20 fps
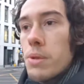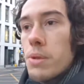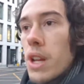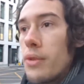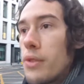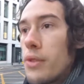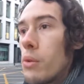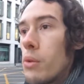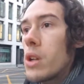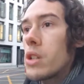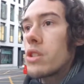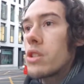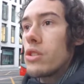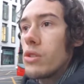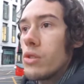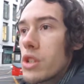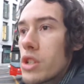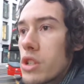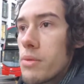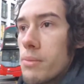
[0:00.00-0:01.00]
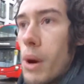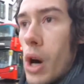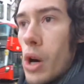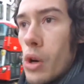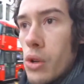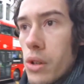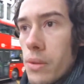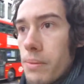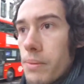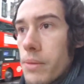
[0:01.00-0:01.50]
If you want to do a smoke,
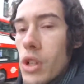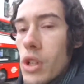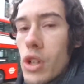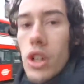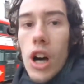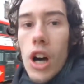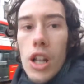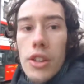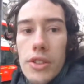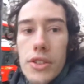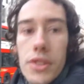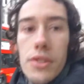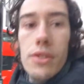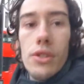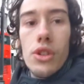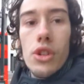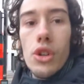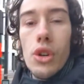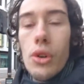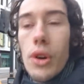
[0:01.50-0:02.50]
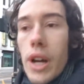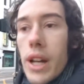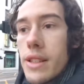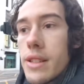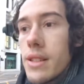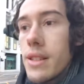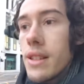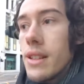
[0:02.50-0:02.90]
you can't do it.